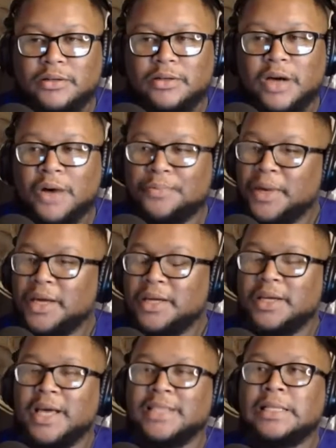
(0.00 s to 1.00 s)
of
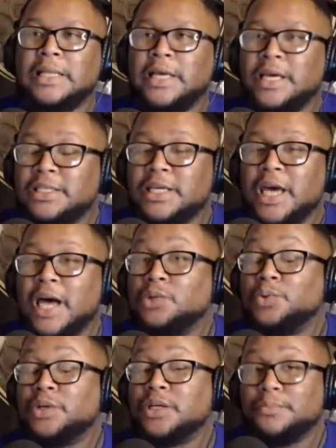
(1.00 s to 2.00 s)
being as lazy as
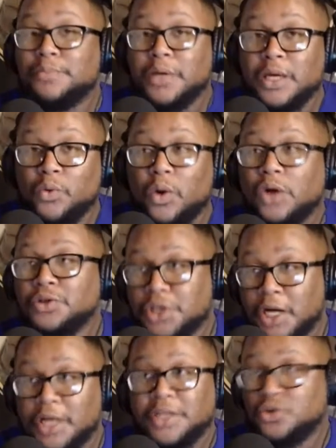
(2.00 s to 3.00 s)
we can be while
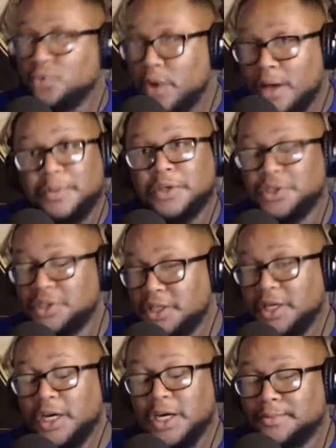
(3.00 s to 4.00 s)
China's ramping shit
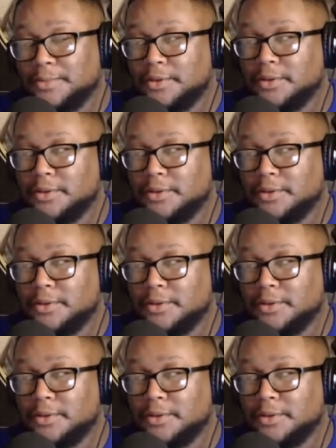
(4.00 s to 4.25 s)
up.